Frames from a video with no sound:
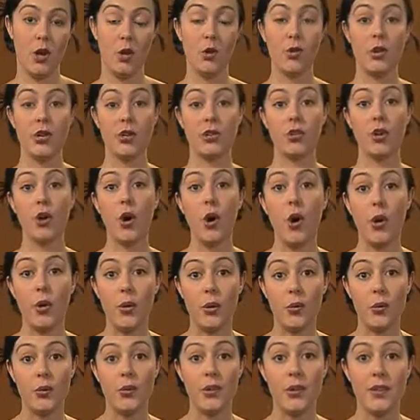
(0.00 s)
Look at
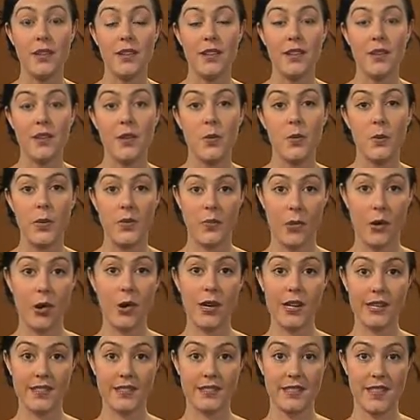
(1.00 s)
go. We've
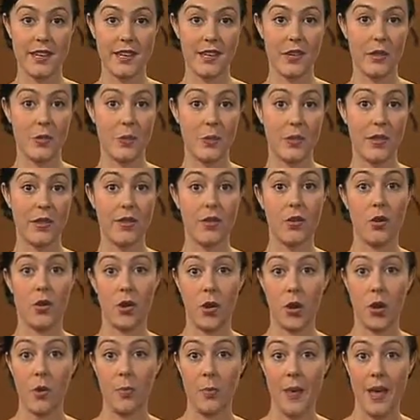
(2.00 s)
already seen it with
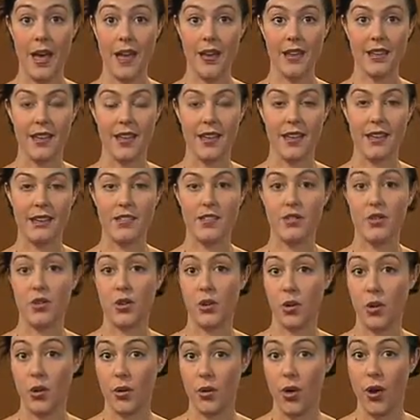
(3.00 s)
go back and
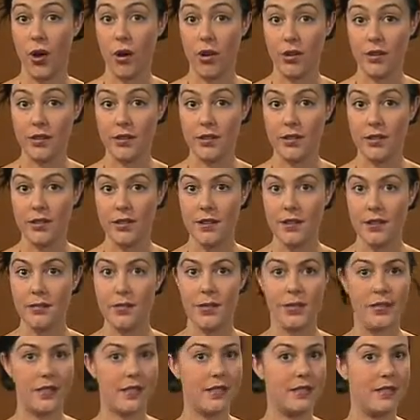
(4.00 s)
go on,
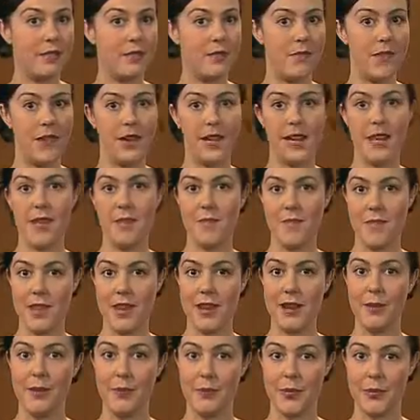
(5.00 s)
but there's many,
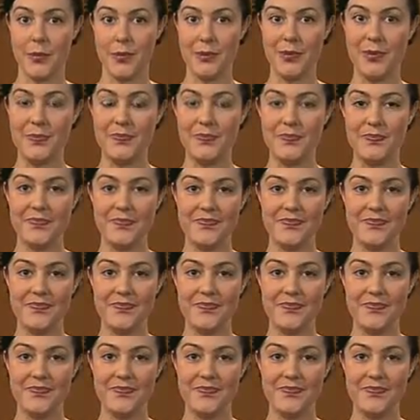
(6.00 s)
many more.